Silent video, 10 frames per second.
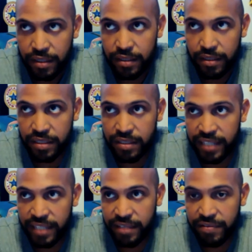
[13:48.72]
Yes,
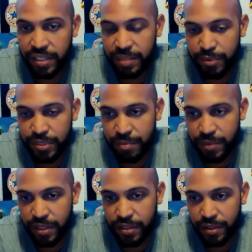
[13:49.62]
that definitely puts him in
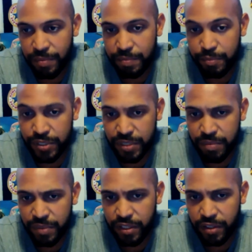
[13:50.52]
the top
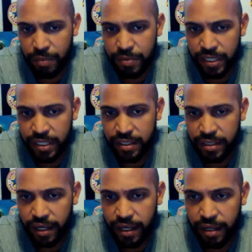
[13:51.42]
3.
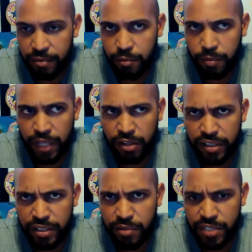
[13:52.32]
I don't
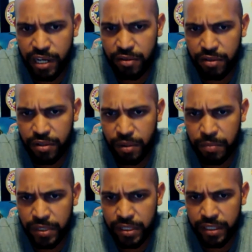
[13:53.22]
think he was out of the top
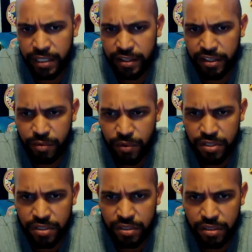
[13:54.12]
3. I think he
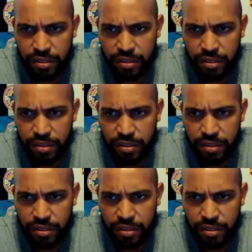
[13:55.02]
wasn't.